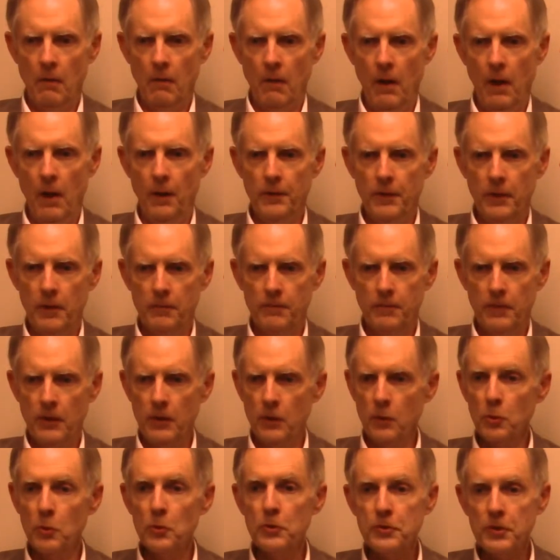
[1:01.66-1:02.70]
the
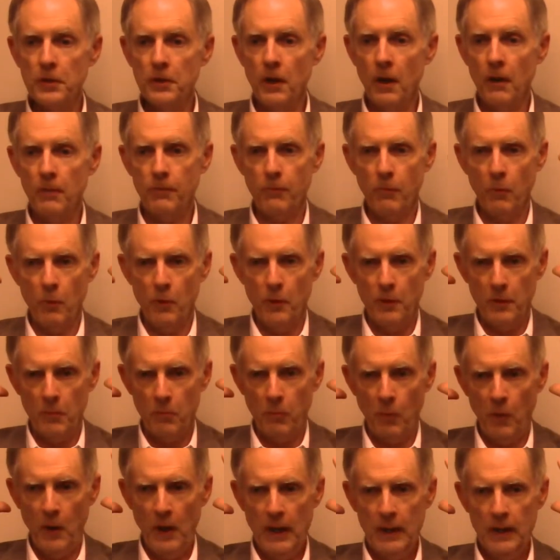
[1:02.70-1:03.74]
infant loose enough where the
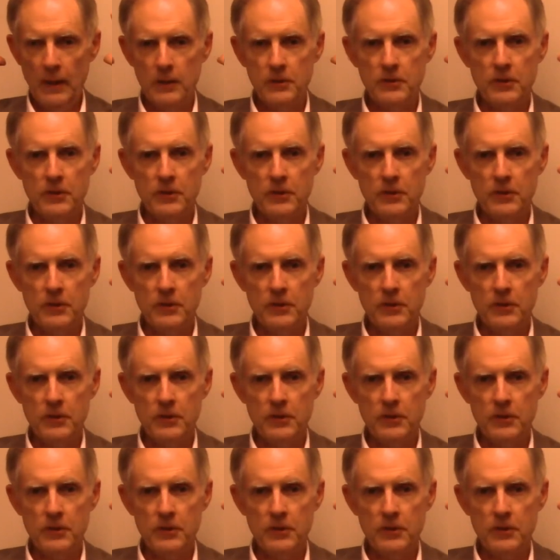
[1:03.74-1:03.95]
brain